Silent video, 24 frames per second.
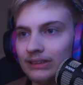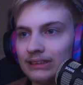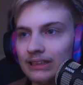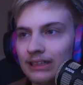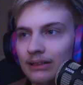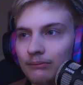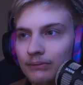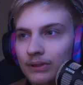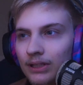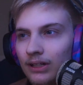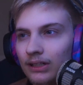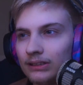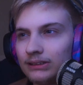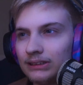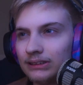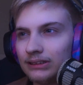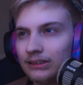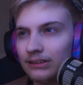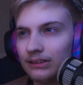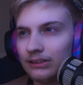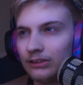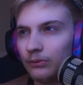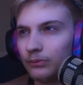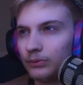Like I'm
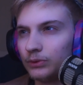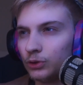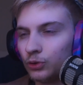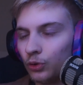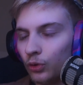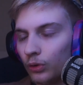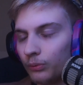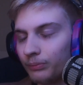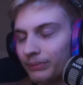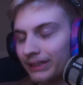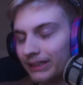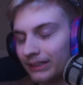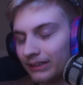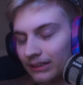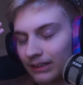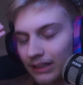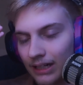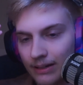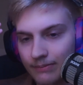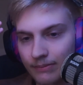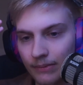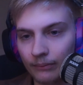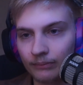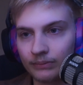constantly absorbing.
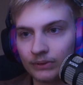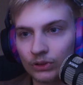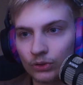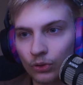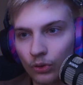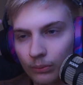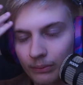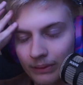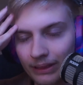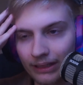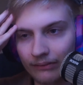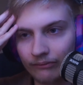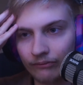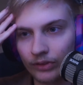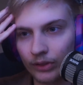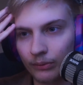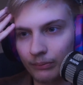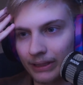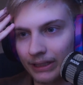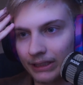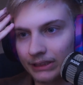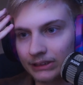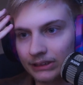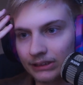I'm absorbing
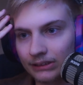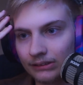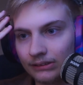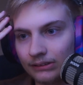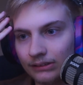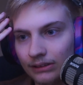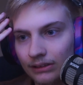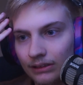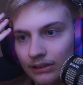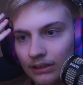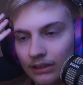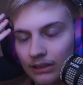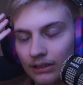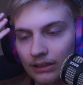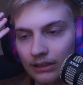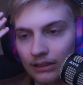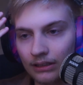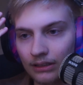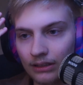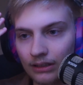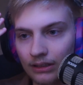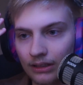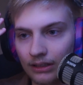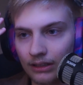information,
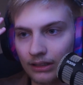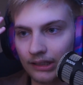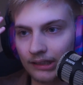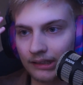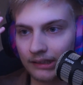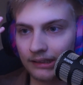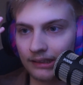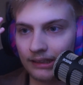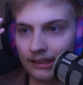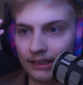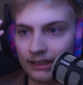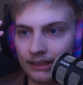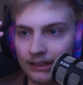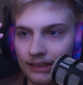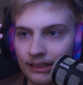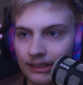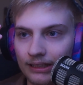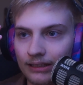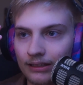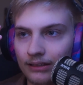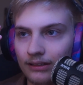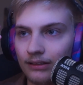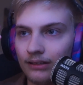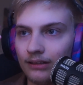uh, and
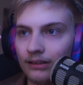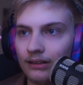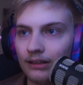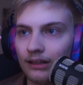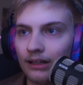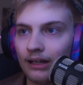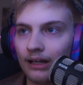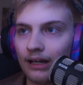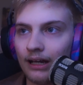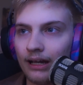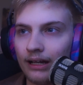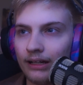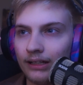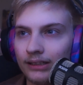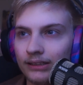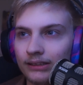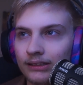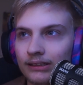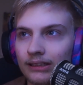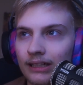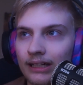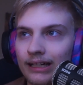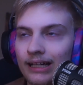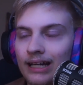then
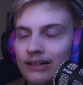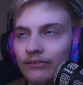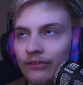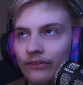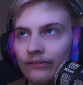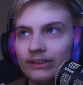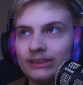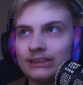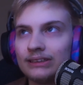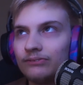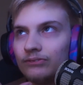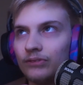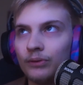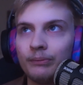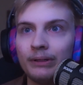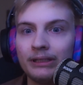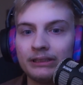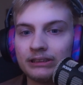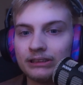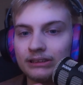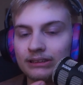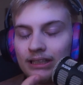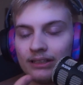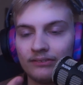I I have all this
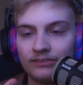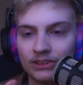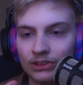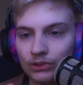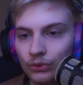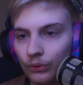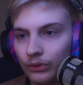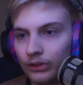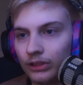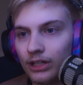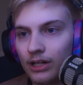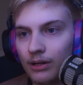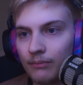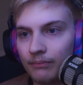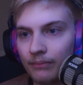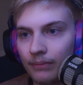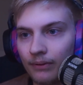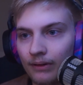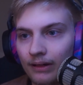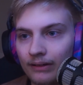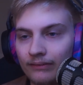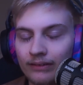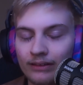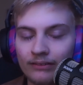information that I've stored up.
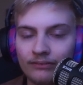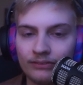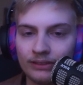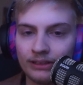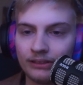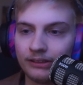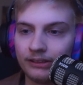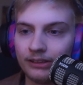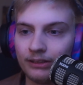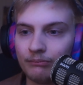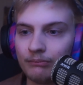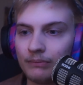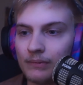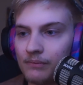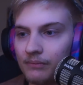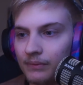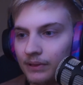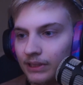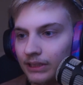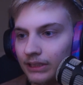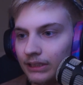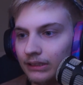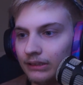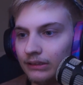I've got a very good
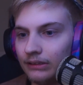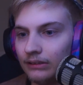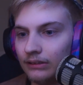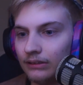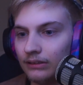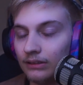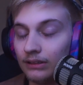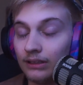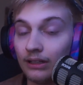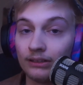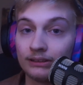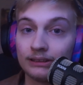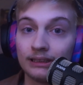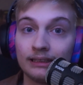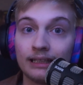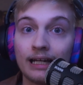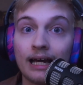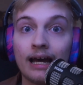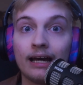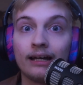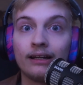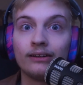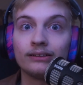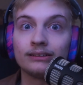memory. I'll say
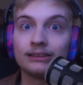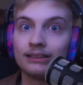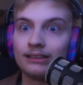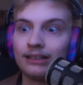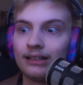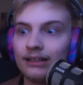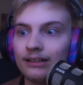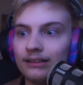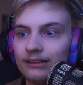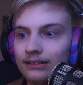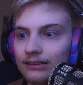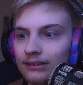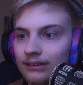that. I'll say that.